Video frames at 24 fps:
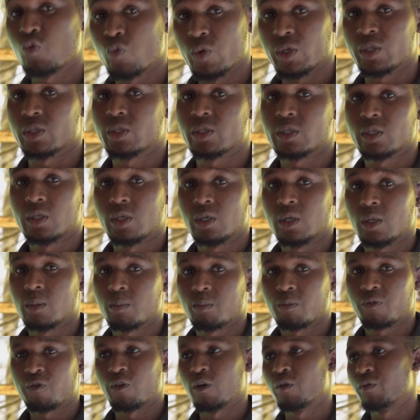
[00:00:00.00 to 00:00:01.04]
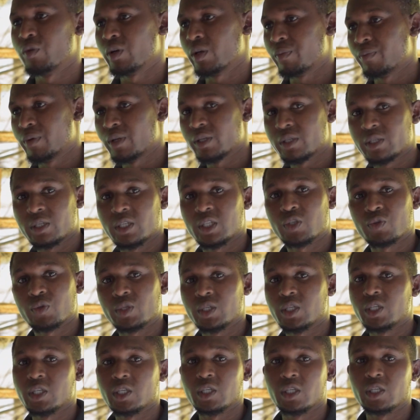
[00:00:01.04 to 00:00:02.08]
weeks before we replace it
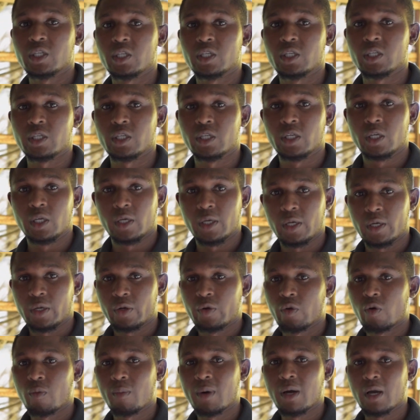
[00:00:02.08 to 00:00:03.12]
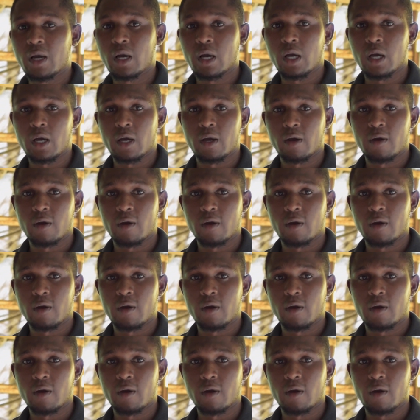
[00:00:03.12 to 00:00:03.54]
with the normal